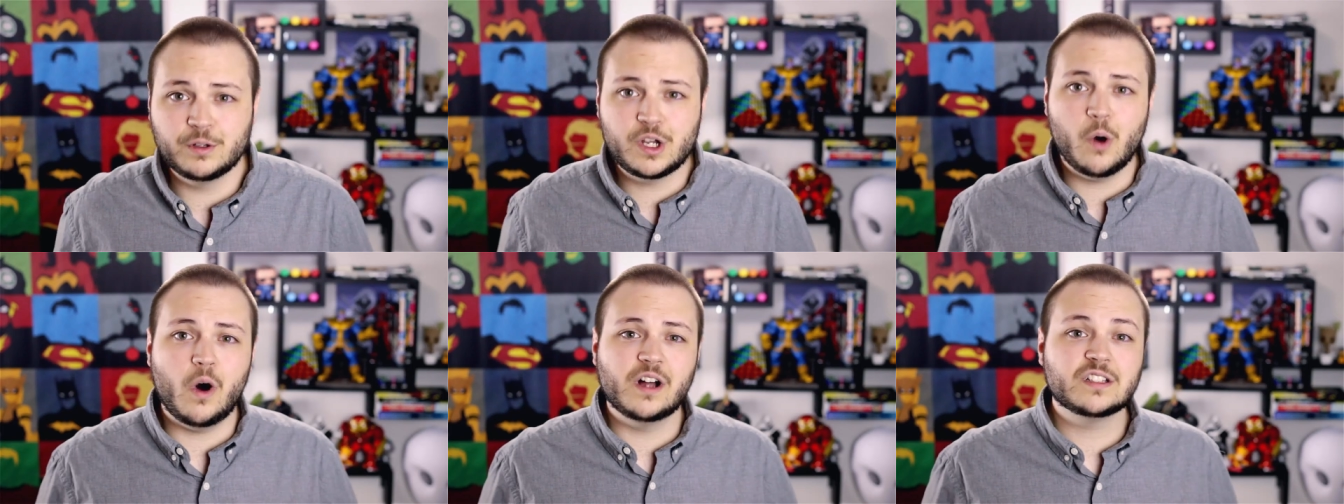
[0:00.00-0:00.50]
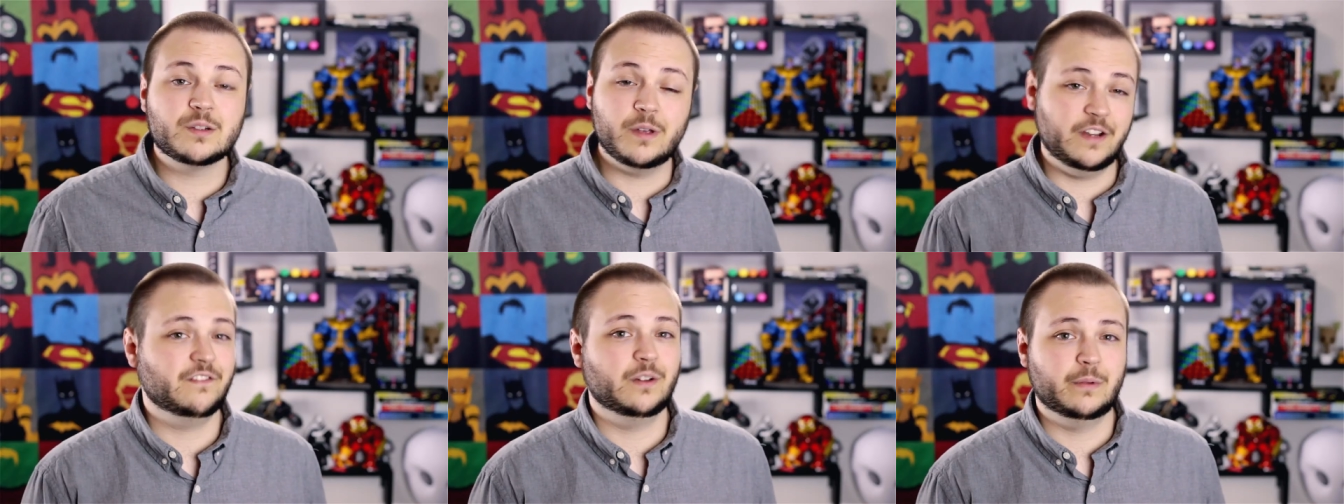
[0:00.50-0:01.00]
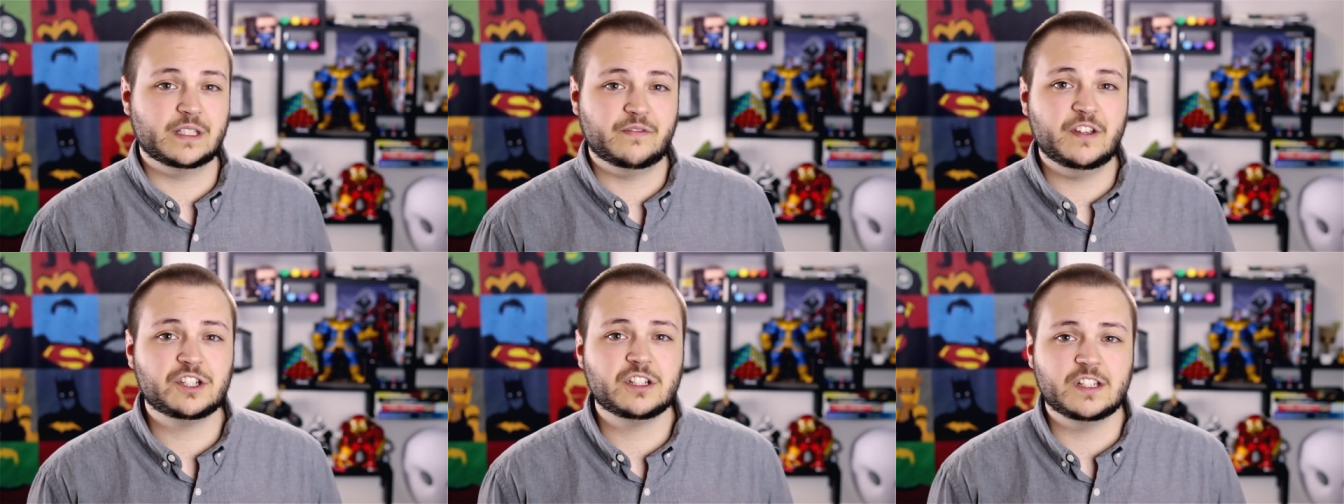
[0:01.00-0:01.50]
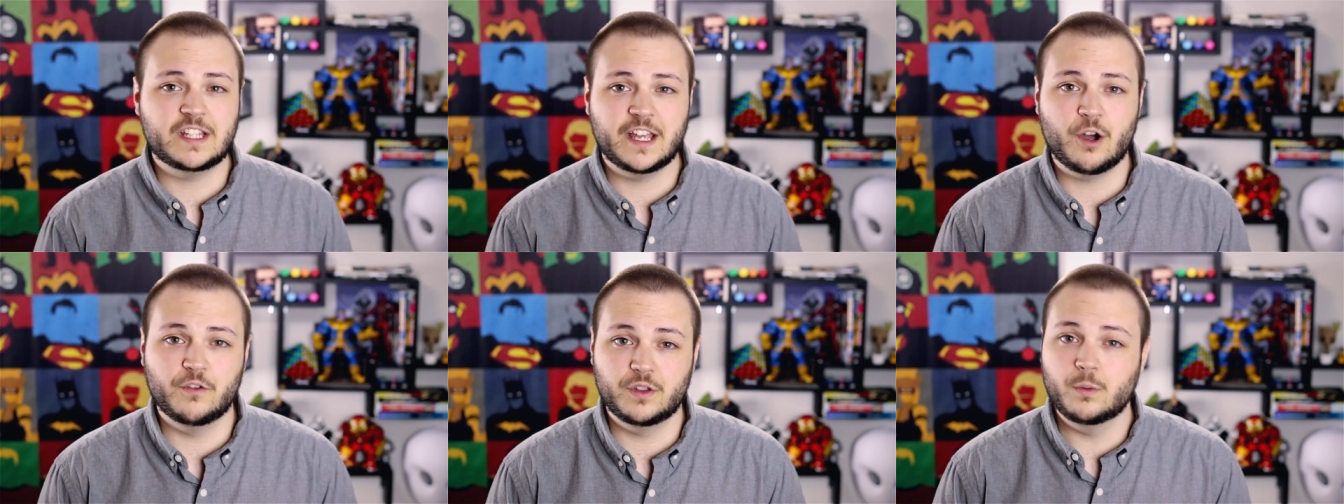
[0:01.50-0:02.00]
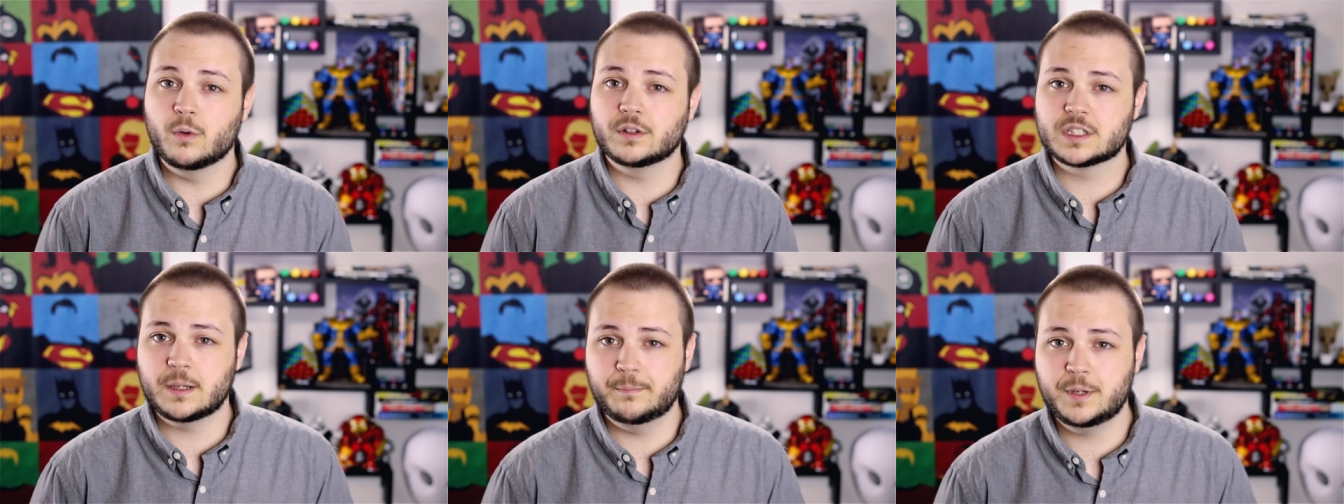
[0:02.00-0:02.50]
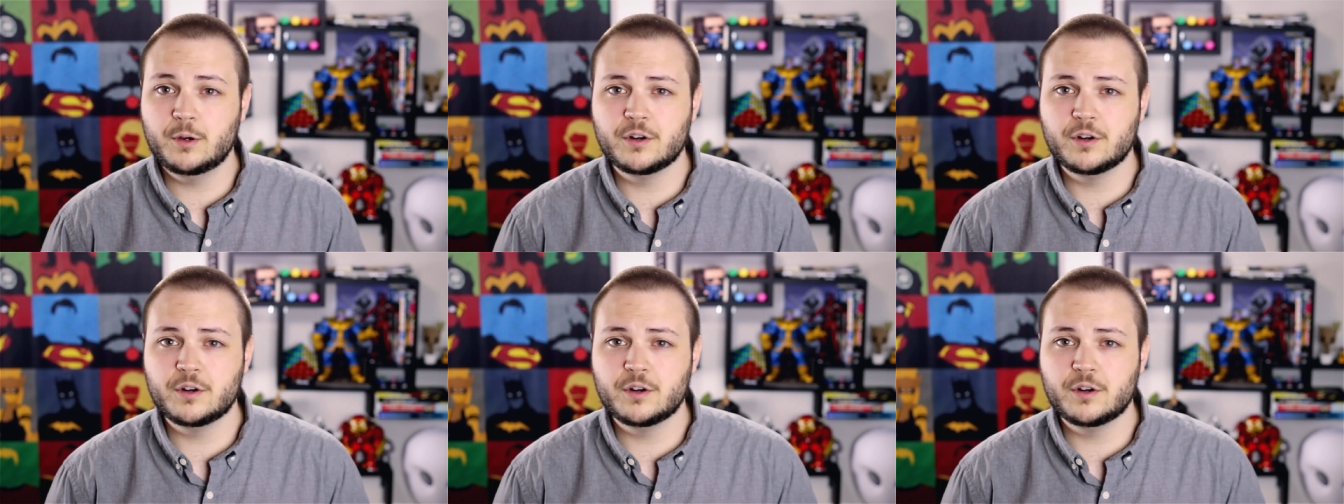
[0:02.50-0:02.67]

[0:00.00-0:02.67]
would go on to influence Vision to take over the world's computer